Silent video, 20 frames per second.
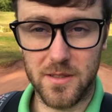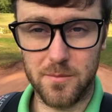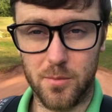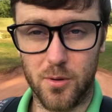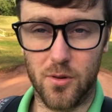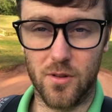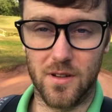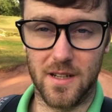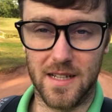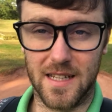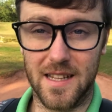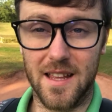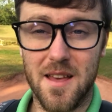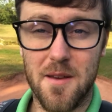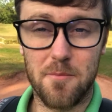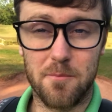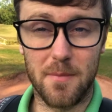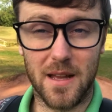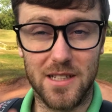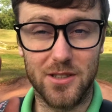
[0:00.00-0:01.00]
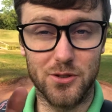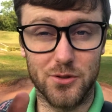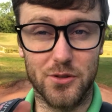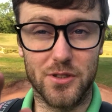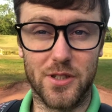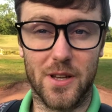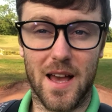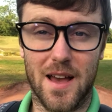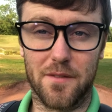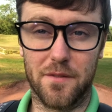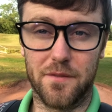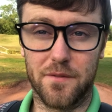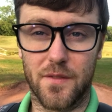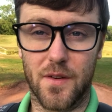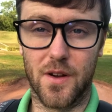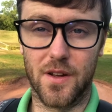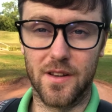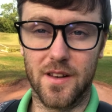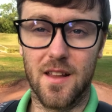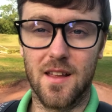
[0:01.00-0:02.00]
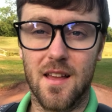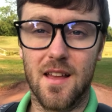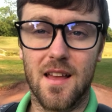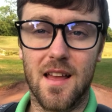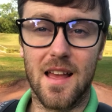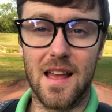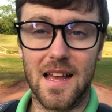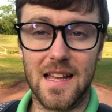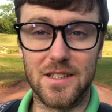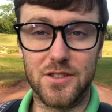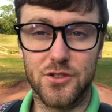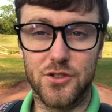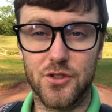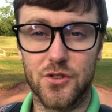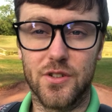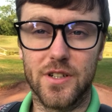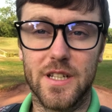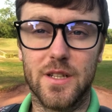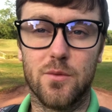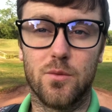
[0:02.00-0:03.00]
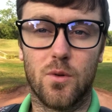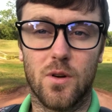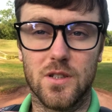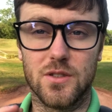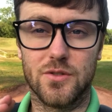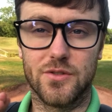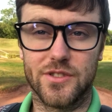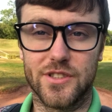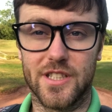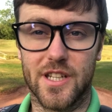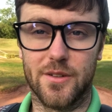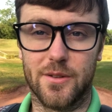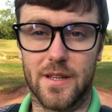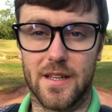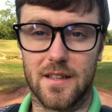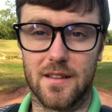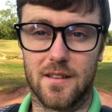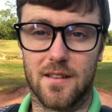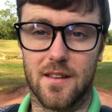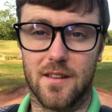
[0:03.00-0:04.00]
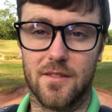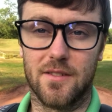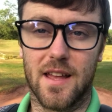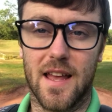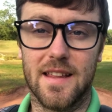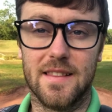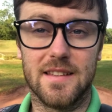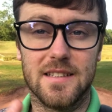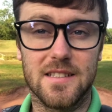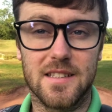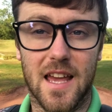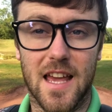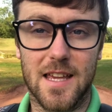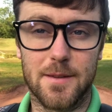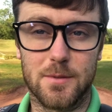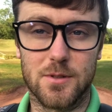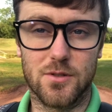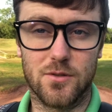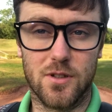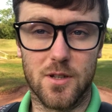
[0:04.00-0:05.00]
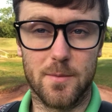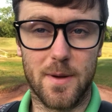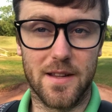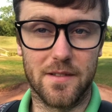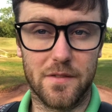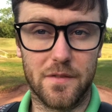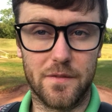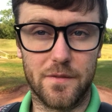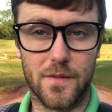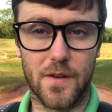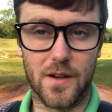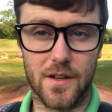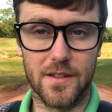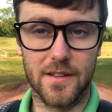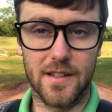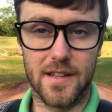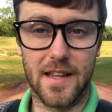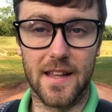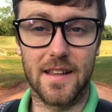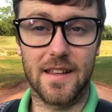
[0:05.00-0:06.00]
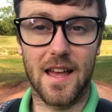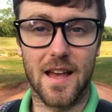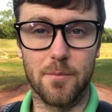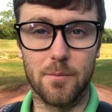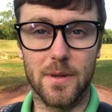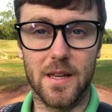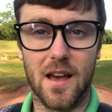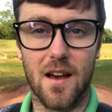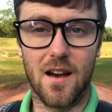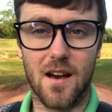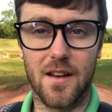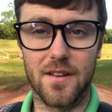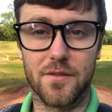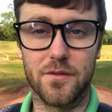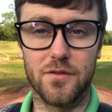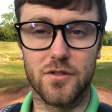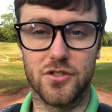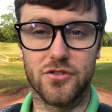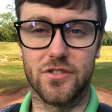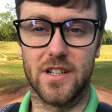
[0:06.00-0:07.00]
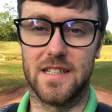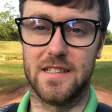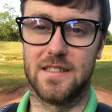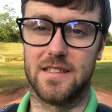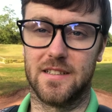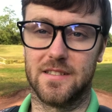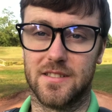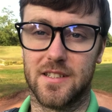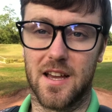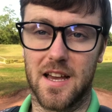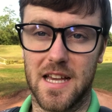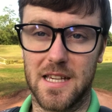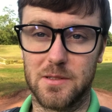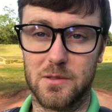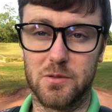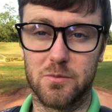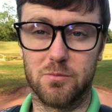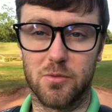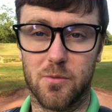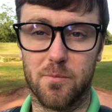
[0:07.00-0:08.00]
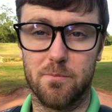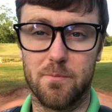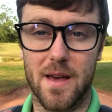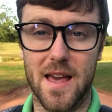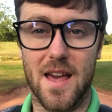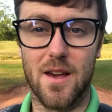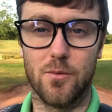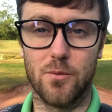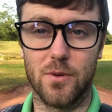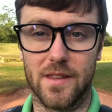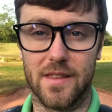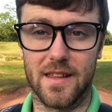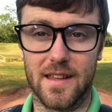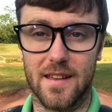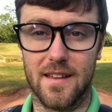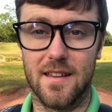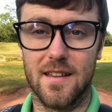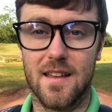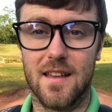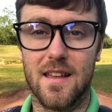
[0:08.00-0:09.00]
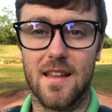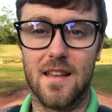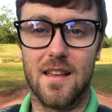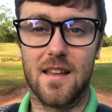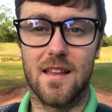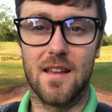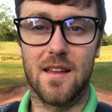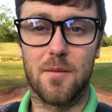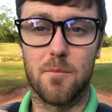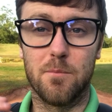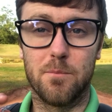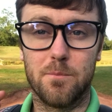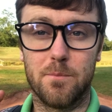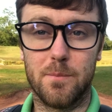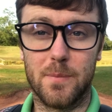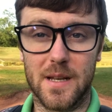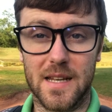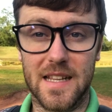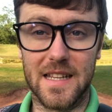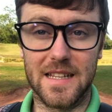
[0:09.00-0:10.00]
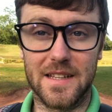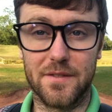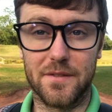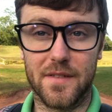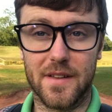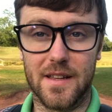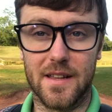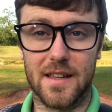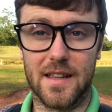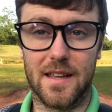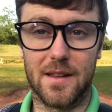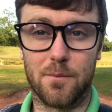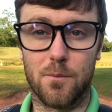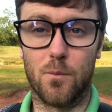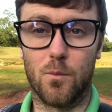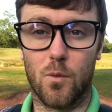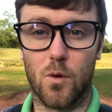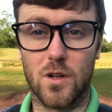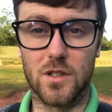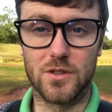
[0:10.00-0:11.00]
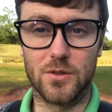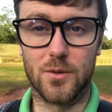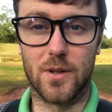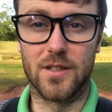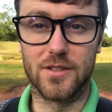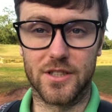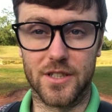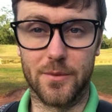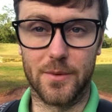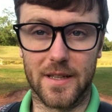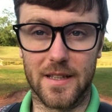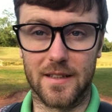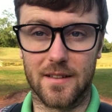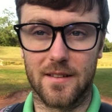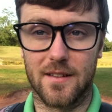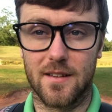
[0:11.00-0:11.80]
importantly, make sure you have fun, enjoy what you're doing. Okay, this game is all about fun. It can be hard and frustrating at times, but bear with it. Believe in what you are doing.